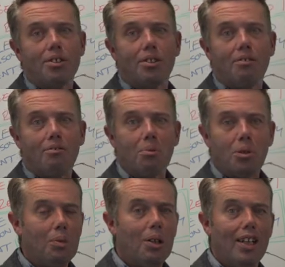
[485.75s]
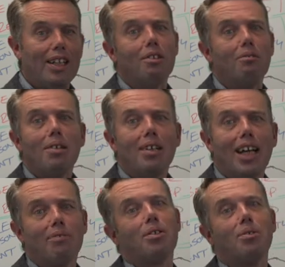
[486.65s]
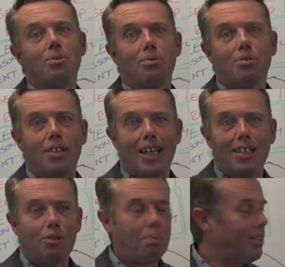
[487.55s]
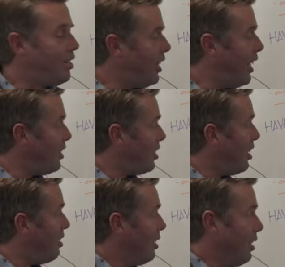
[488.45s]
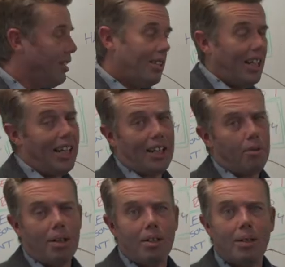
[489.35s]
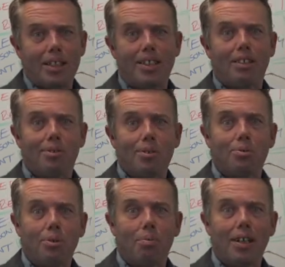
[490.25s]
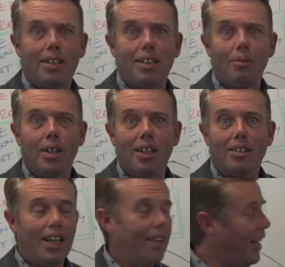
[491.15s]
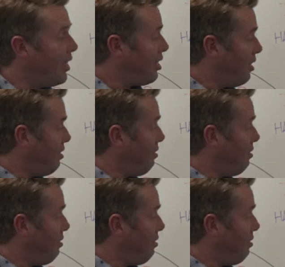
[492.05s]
It's gone from a small little agricultural startup in the States to arguably the biggest agricultural brand in the world, and that's